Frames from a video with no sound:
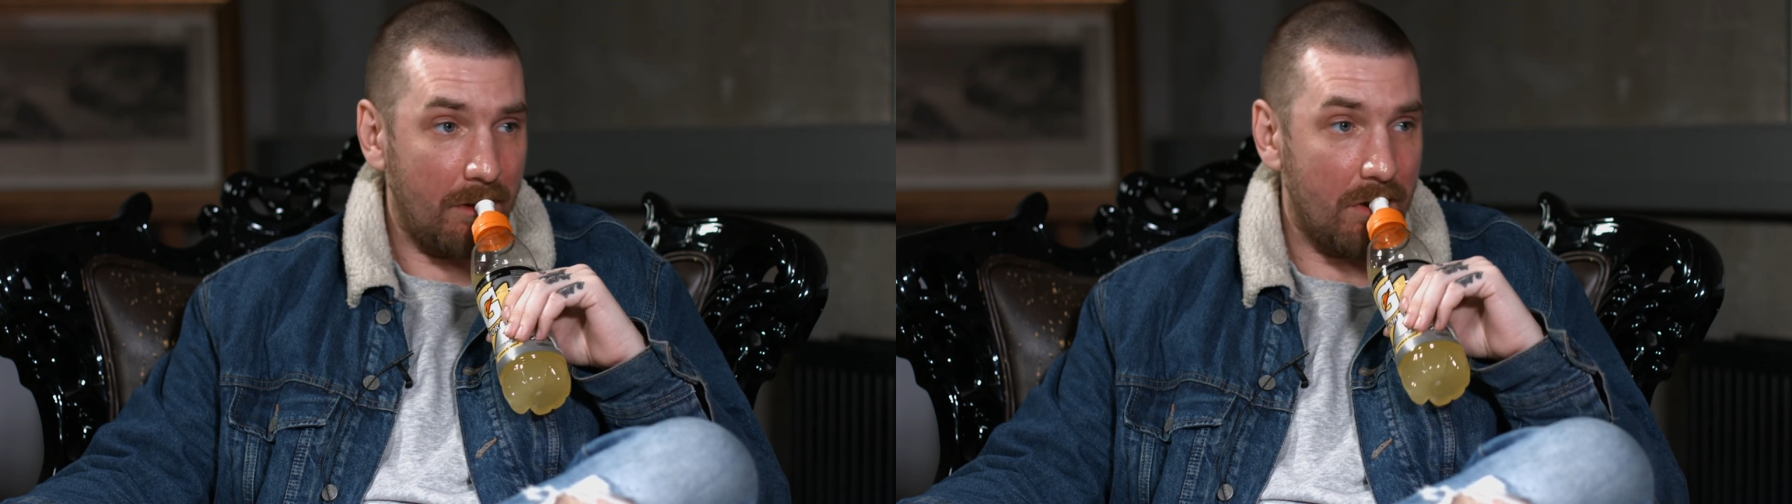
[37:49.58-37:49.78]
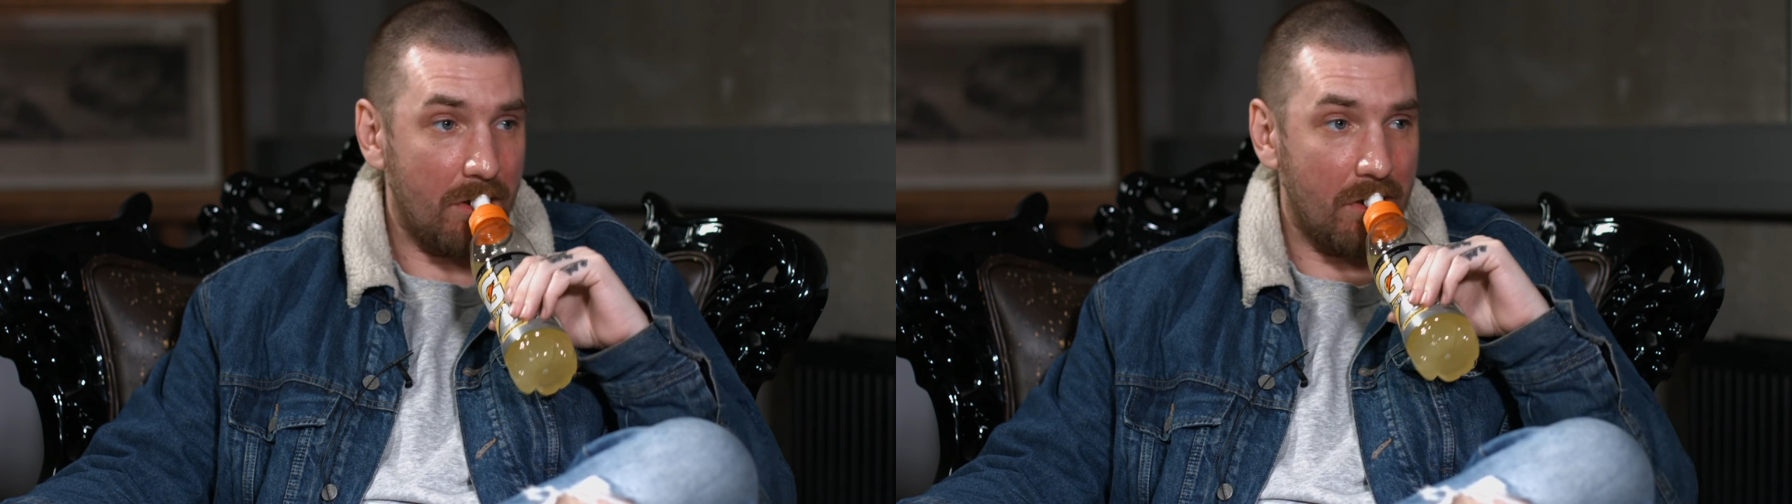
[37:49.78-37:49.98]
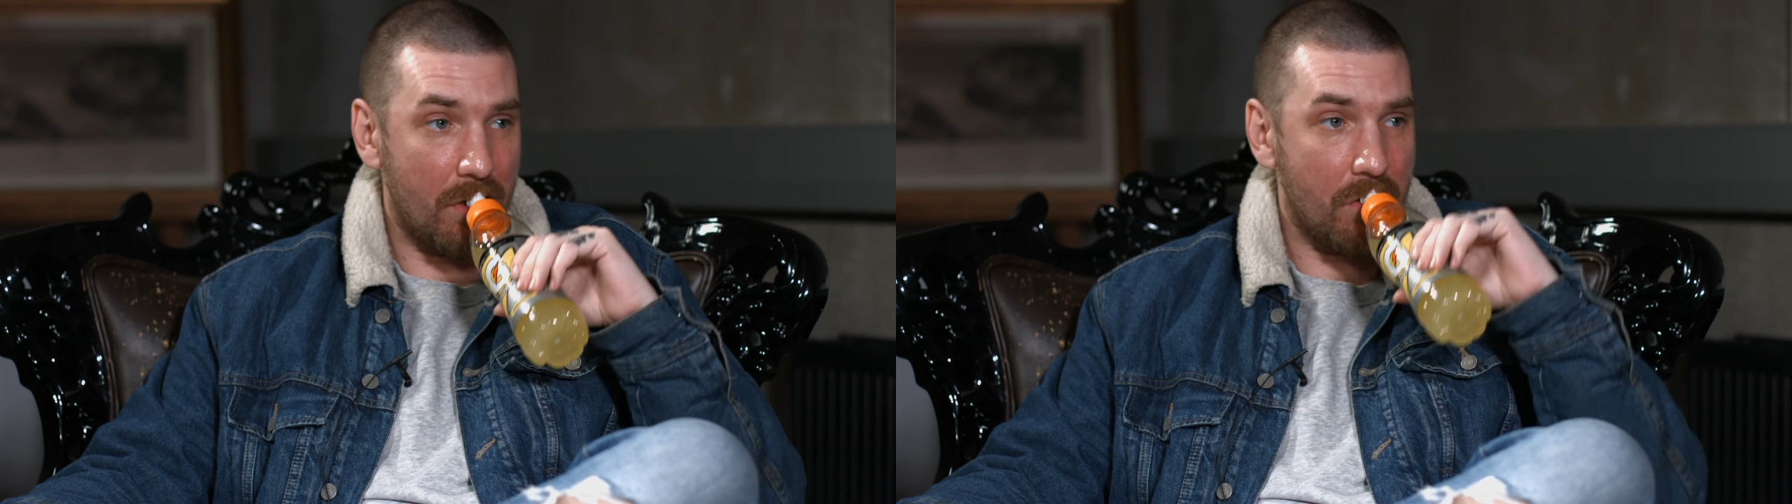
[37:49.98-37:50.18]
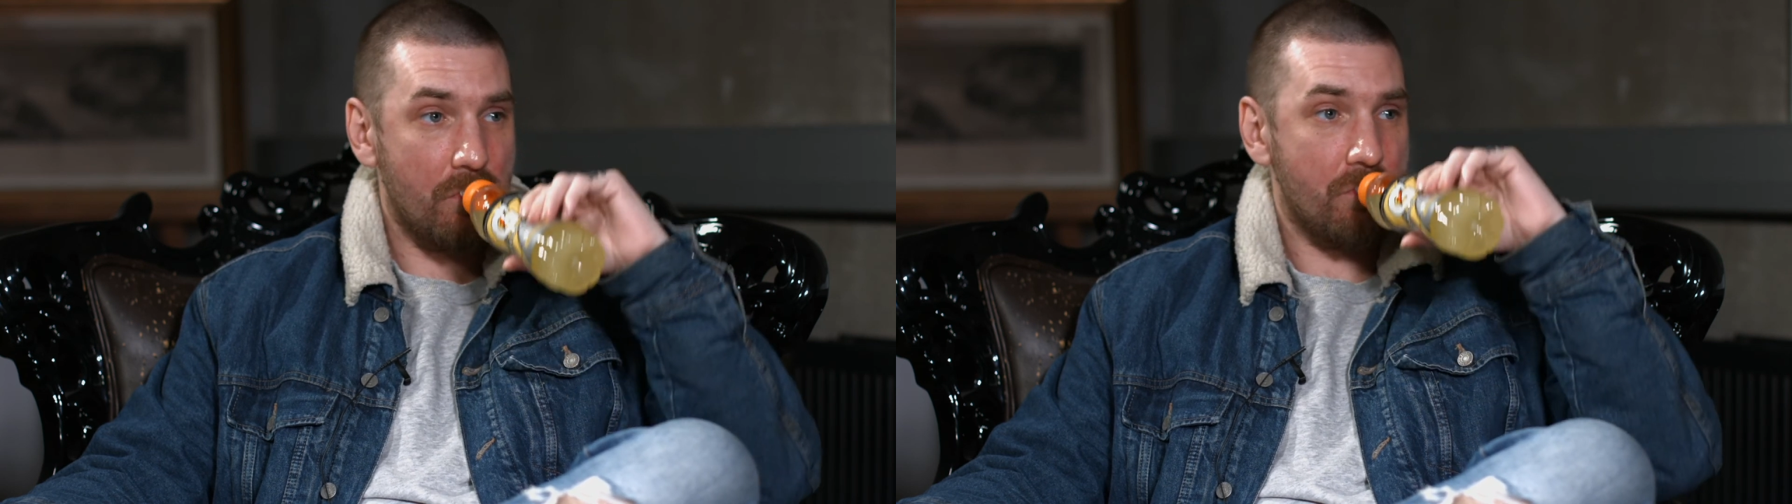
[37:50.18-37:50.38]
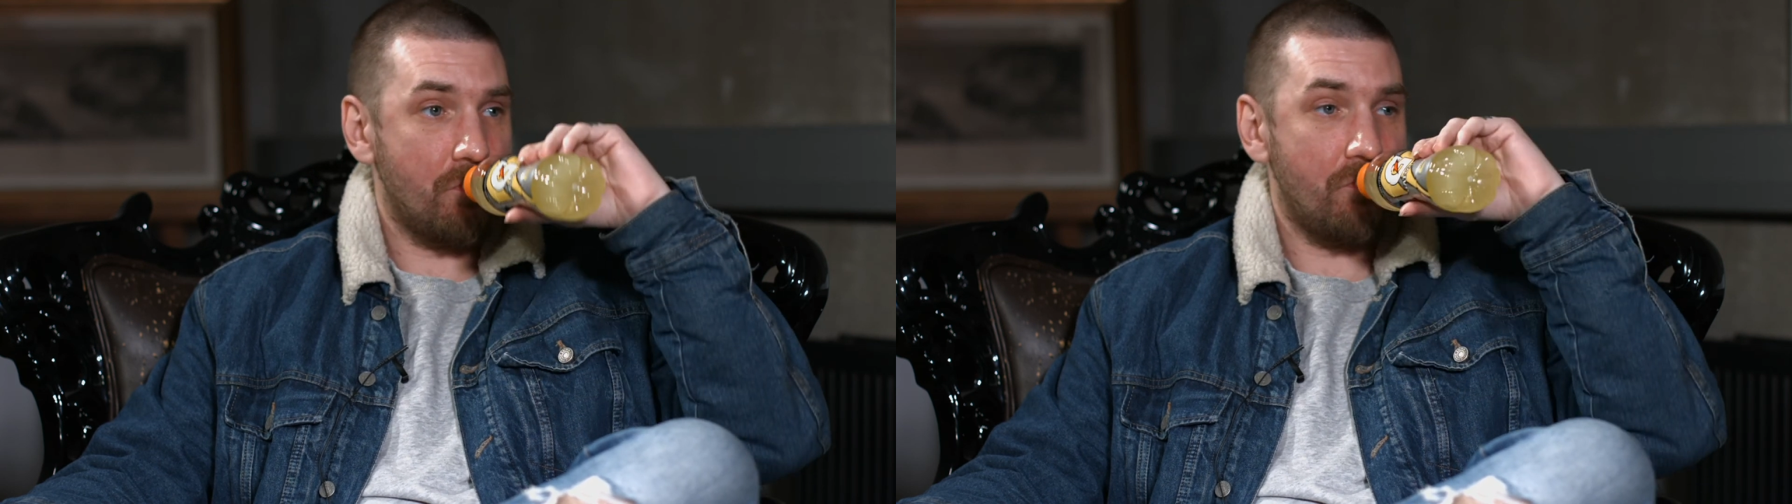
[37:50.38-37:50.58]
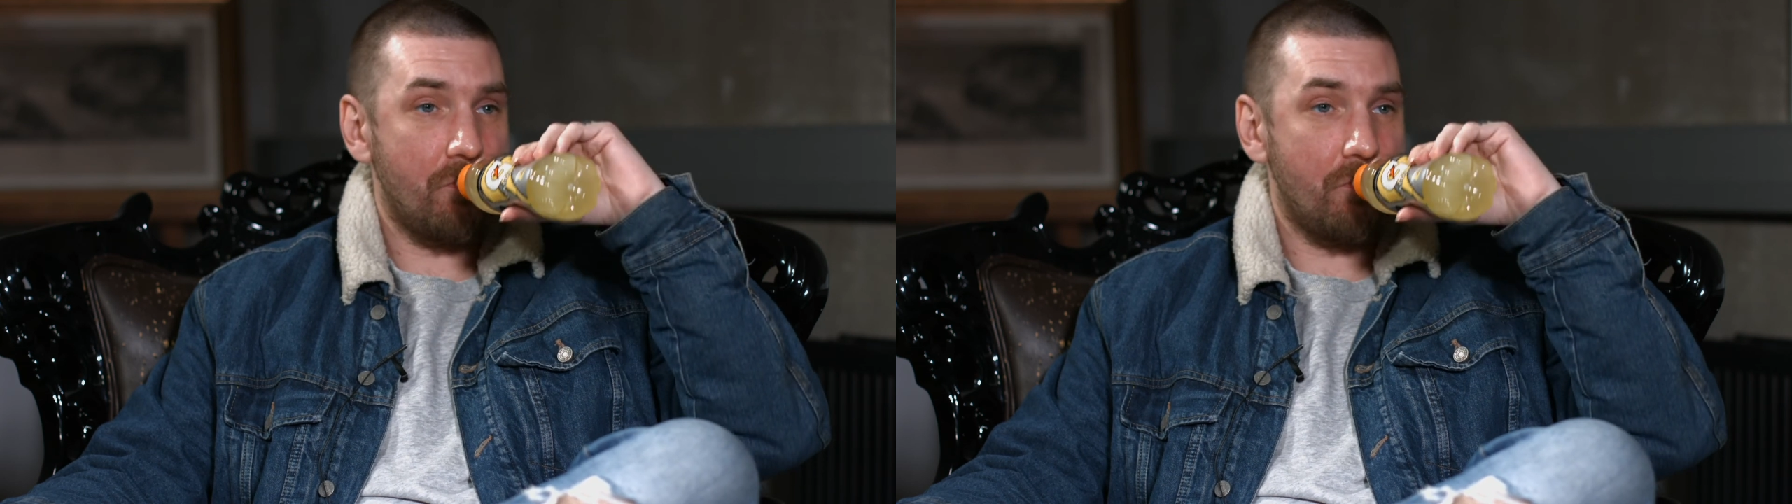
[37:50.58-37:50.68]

Yeah, definitely.